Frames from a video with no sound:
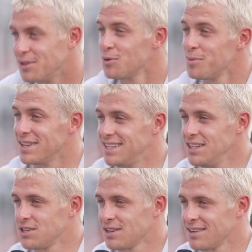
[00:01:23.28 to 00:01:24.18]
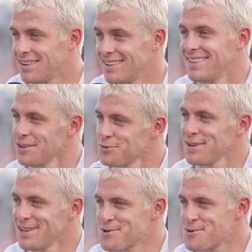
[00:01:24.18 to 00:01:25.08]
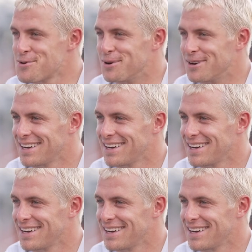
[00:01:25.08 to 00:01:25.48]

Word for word: You want to be a teacher? That's really cool.